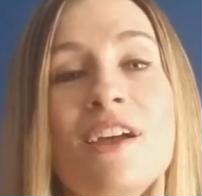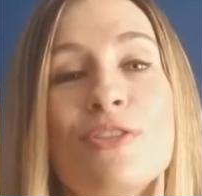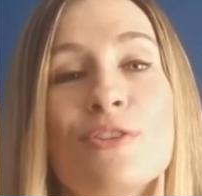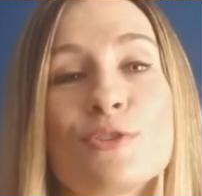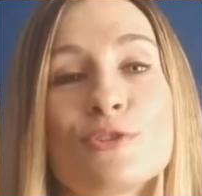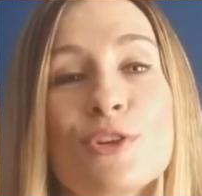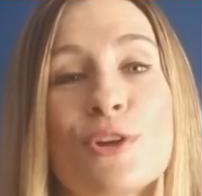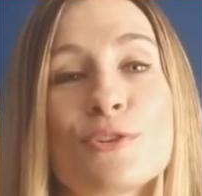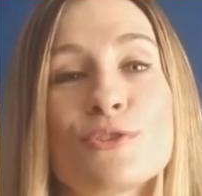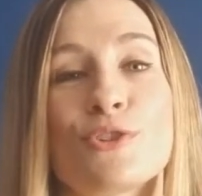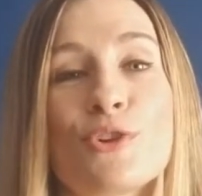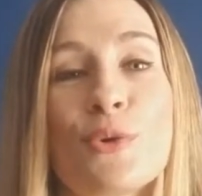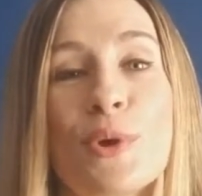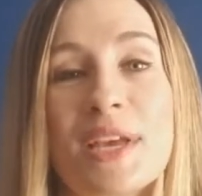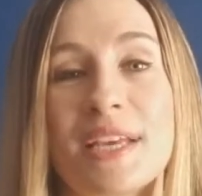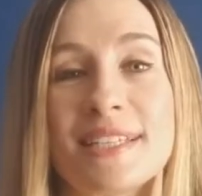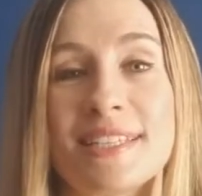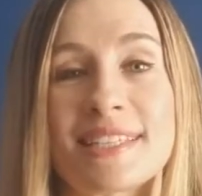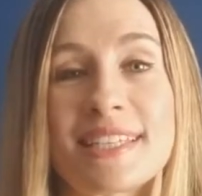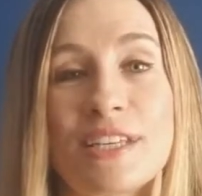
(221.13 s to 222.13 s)
There's also
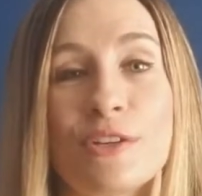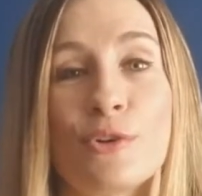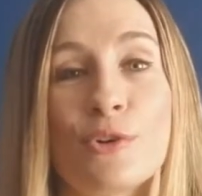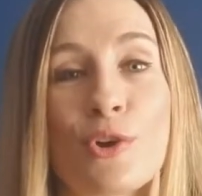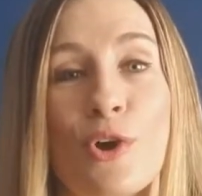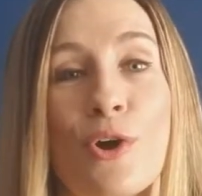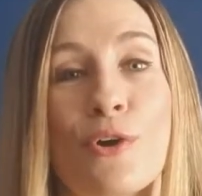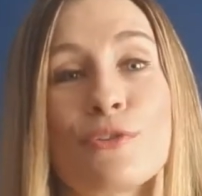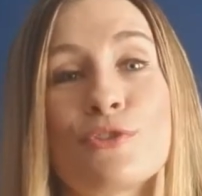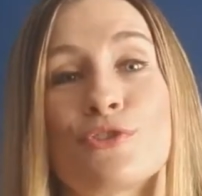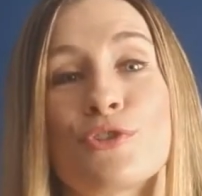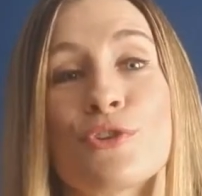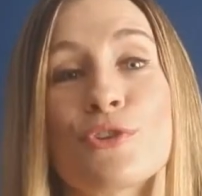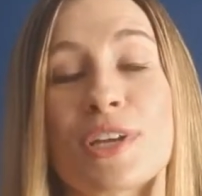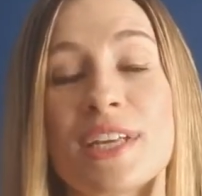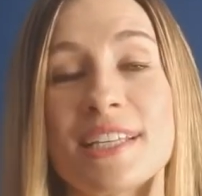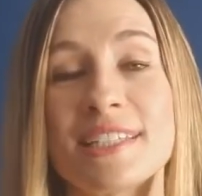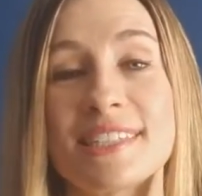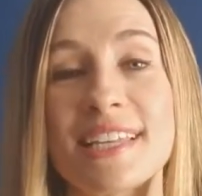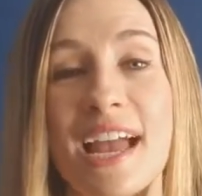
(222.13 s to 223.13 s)
a skill called
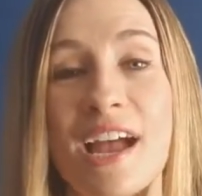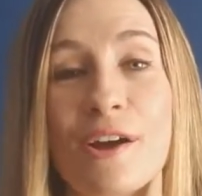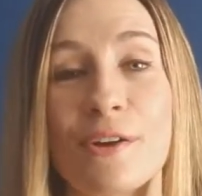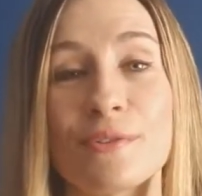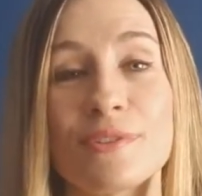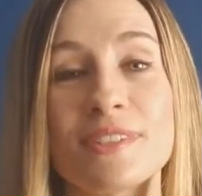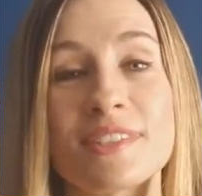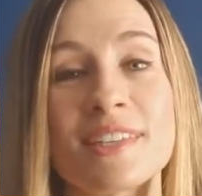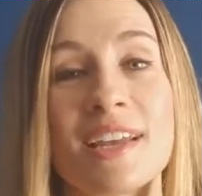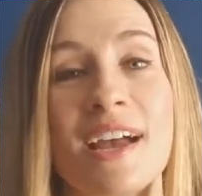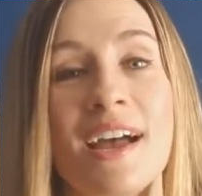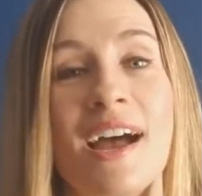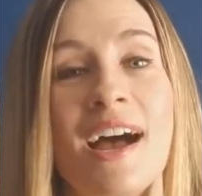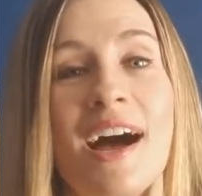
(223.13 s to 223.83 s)
Turkey Sounds.